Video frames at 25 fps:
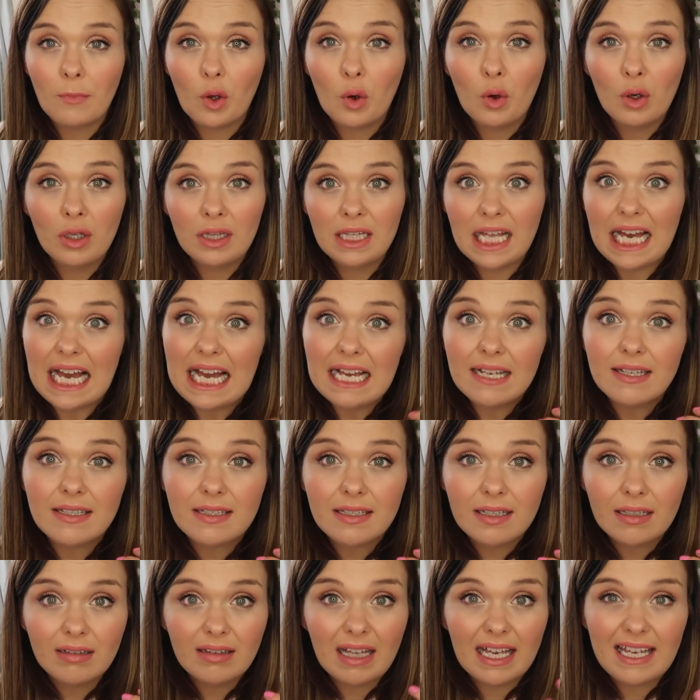or
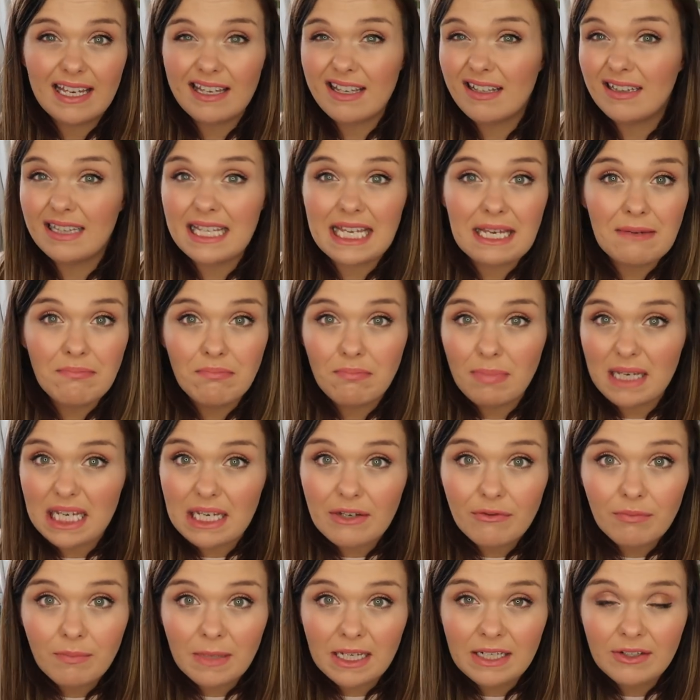less, like lean
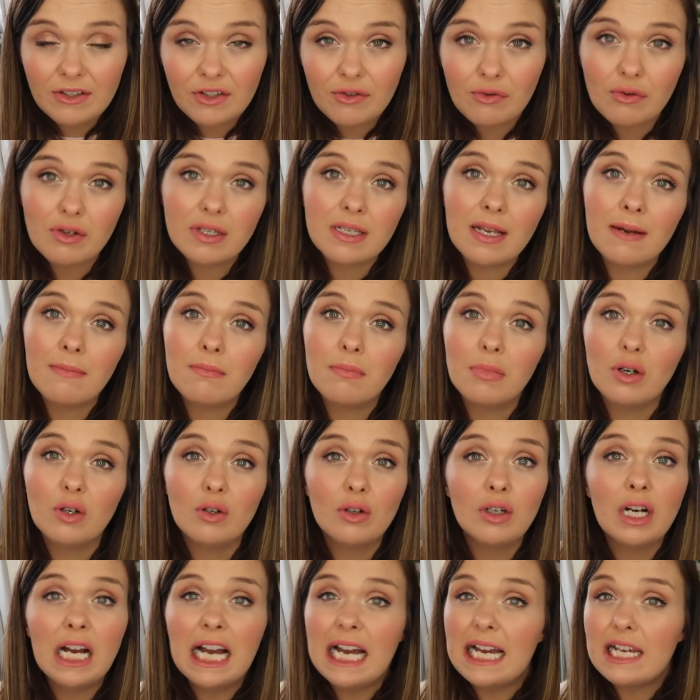beef mince for
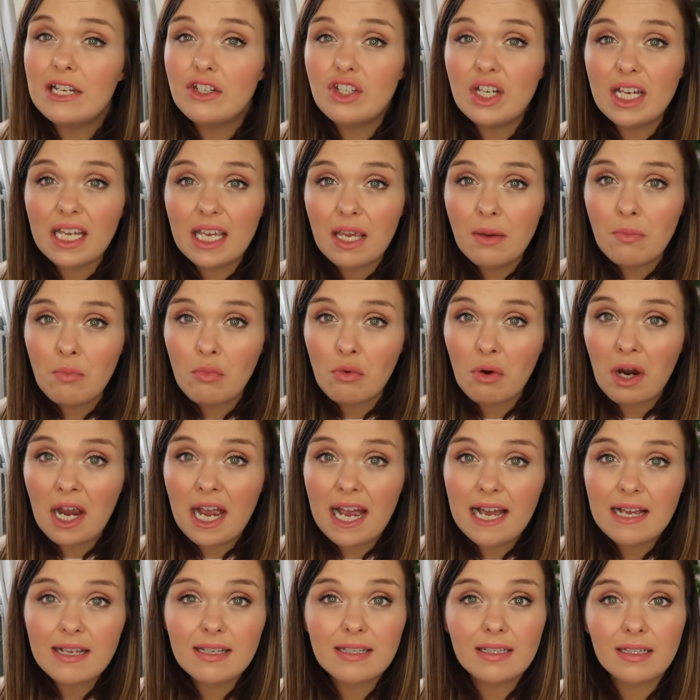example, chicken
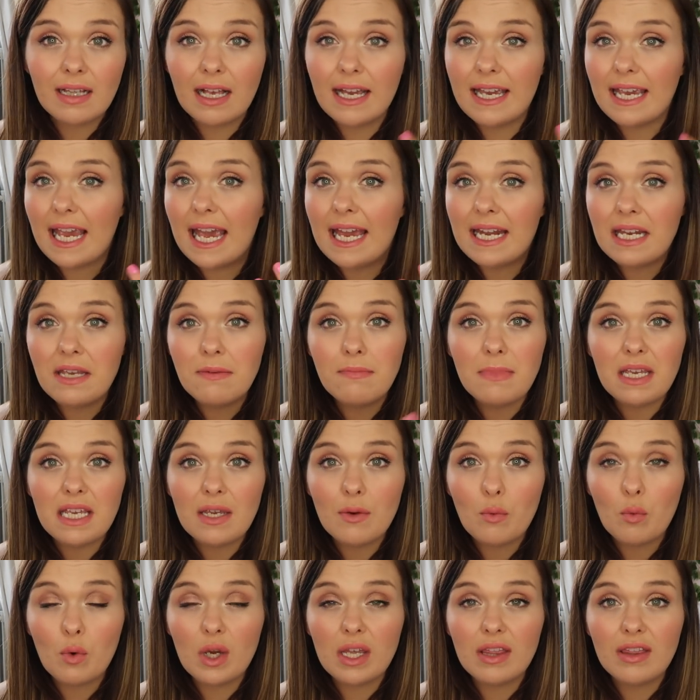breasts, like any
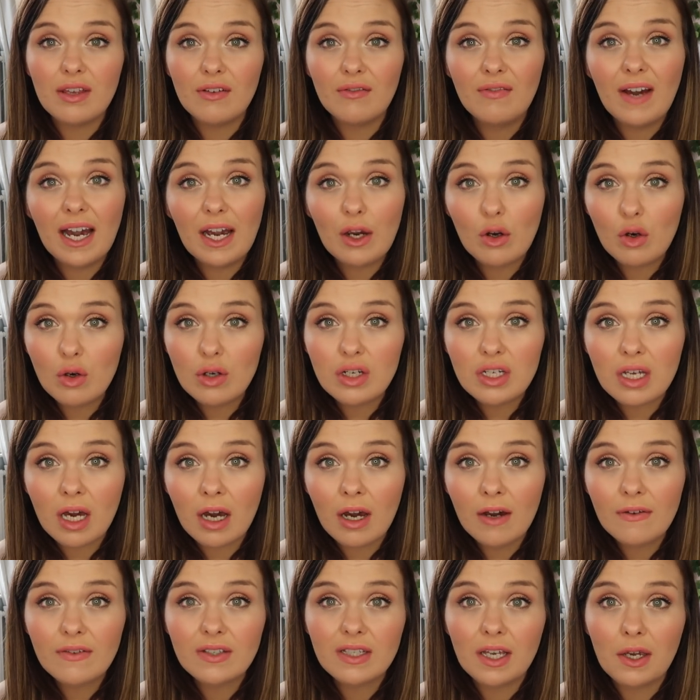meat with the fat cut
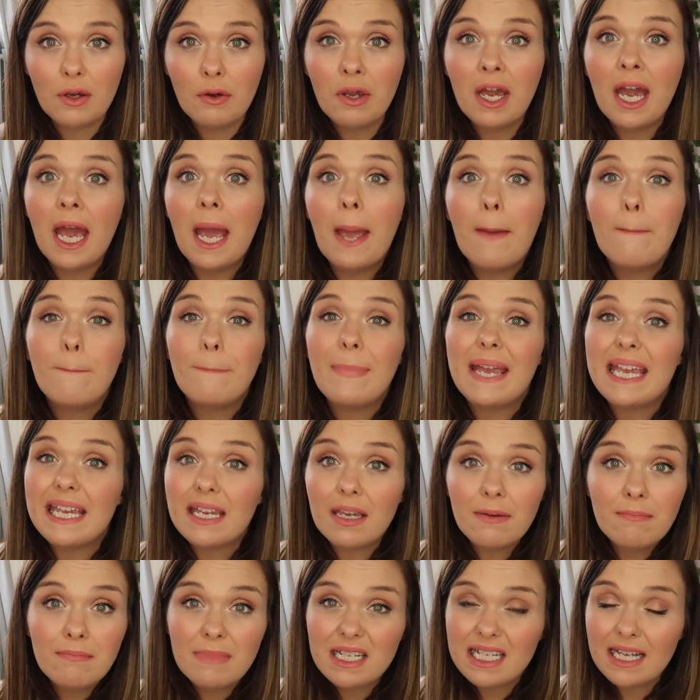off. So bacon